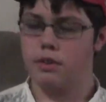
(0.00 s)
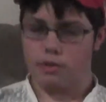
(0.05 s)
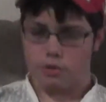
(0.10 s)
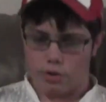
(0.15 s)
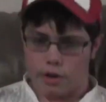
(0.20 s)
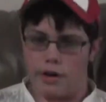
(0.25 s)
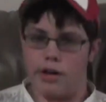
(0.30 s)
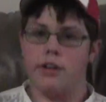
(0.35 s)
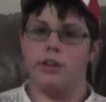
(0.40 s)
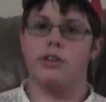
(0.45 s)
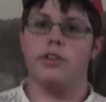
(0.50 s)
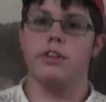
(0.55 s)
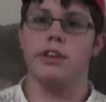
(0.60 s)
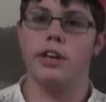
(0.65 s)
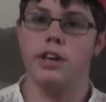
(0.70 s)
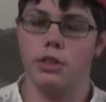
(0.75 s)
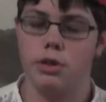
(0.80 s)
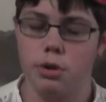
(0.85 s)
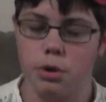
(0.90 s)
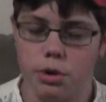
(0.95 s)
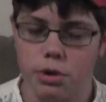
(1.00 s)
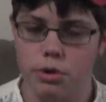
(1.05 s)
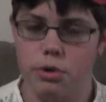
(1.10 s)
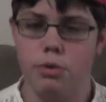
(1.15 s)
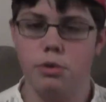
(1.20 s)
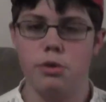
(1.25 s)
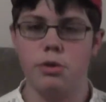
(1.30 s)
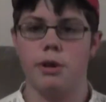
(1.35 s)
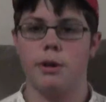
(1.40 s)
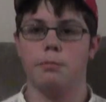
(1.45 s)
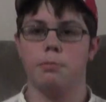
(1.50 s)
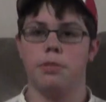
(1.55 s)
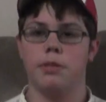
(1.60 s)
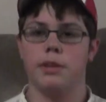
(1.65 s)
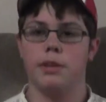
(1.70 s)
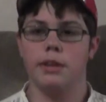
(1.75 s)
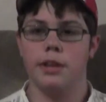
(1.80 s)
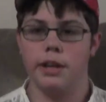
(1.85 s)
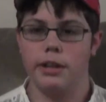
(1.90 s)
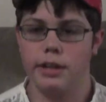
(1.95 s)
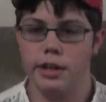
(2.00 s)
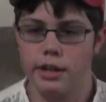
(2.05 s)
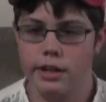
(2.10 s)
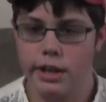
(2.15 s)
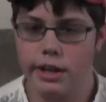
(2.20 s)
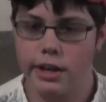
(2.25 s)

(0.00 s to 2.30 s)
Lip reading: trying to get you to do something that day.